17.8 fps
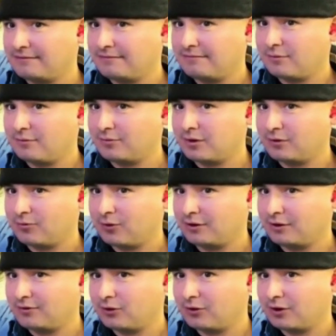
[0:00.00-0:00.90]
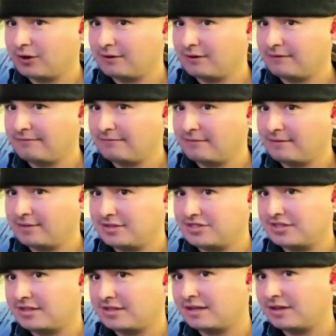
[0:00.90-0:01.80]
With one motor, the
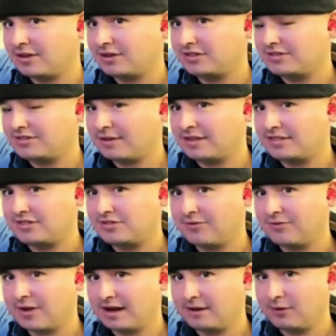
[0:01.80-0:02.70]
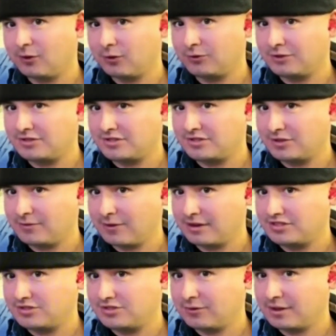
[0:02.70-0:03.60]
ZDX A-Spec boasts an
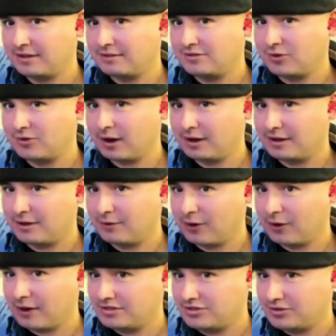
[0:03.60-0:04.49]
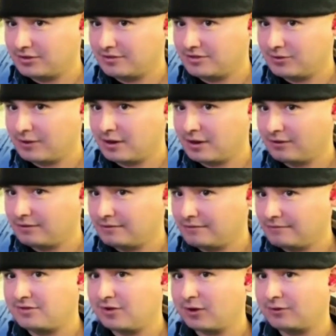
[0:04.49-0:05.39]
estimated driving range of
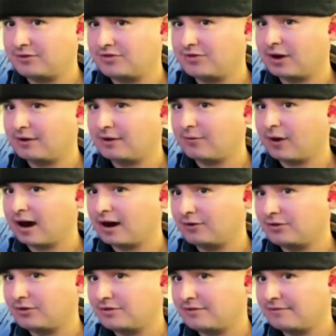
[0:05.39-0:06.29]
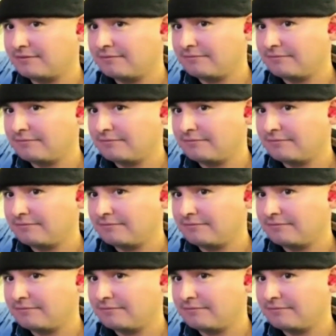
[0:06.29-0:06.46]
325 miles.